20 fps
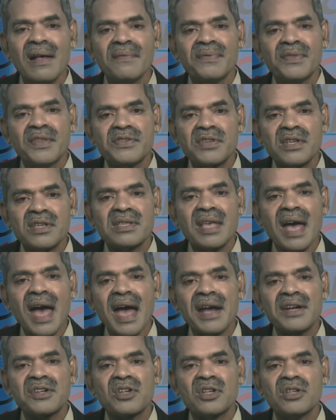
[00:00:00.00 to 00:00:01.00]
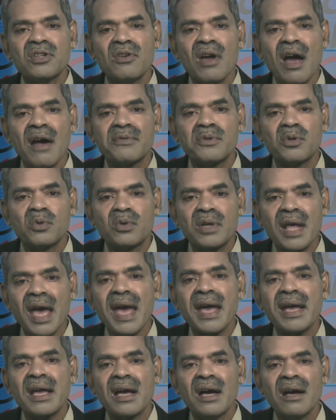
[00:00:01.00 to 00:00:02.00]
this is the action you have to
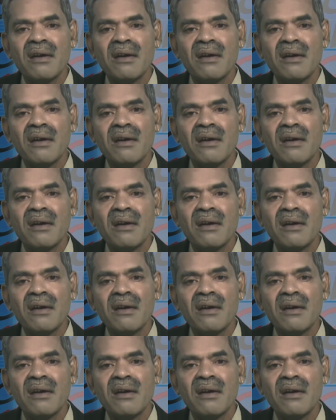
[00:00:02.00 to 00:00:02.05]
take